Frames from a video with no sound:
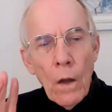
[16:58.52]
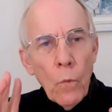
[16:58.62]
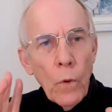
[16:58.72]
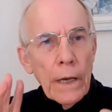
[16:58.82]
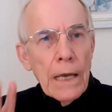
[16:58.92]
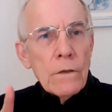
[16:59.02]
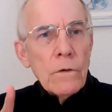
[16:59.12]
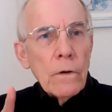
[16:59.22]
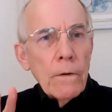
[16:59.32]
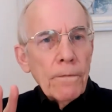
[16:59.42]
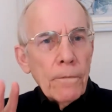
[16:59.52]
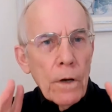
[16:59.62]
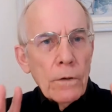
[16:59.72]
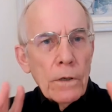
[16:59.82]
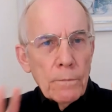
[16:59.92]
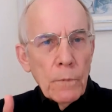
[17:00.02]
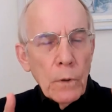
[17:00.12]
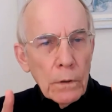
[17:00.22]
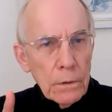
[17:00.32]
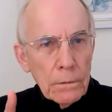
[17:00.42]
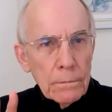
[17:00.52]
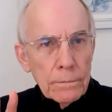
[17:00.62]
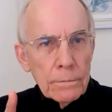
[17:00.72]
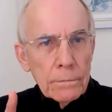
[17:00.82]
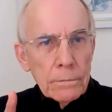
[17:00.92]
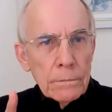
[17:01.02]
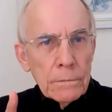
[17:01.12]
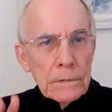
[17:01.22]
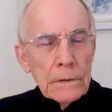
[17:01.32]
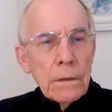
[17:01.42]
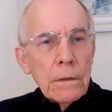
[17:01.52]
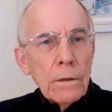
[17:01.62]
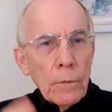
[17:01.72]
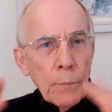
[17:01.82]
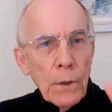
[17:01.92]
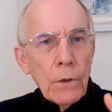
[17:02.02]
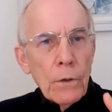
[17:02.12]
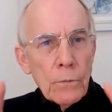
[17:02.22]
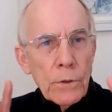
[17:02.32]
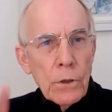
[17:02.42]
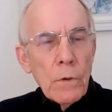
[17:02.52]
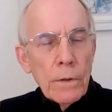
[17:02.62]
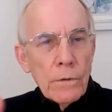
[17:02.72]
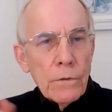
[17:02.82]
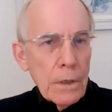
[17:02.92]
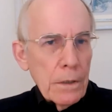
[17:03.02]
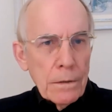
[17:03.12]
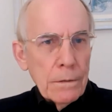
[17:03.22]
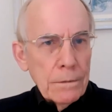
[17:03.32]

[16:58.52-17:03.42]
When Ansoff wrote his book, computers were new on the scene.